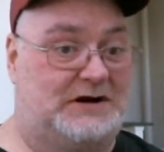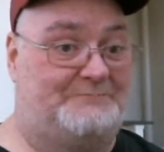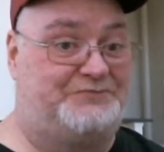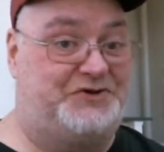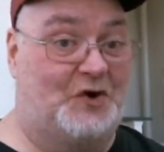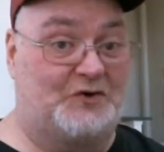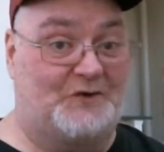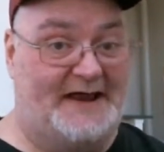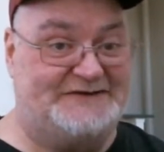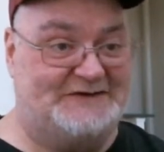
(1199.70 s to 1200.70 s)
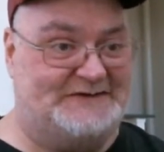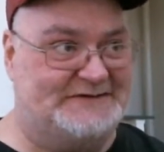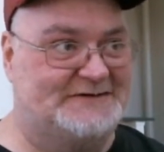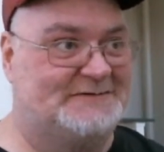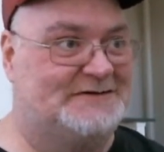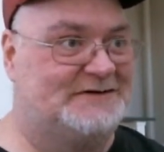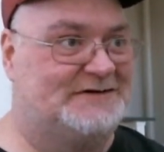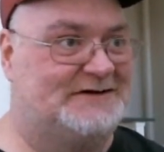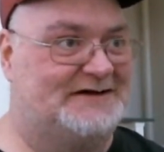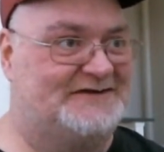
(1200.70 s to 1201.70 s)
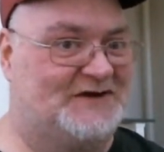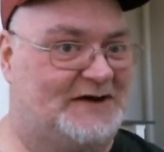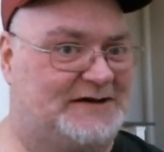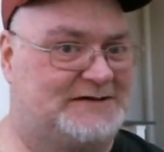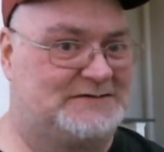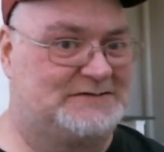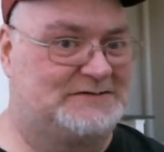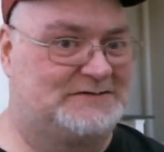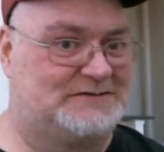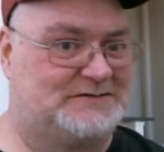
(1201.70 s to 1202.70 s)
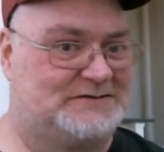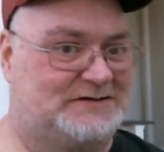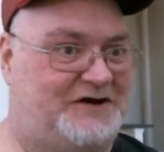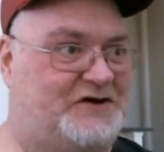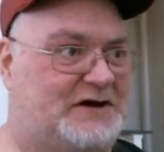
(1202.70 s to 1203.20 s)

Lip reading: a pure rental. It's like, here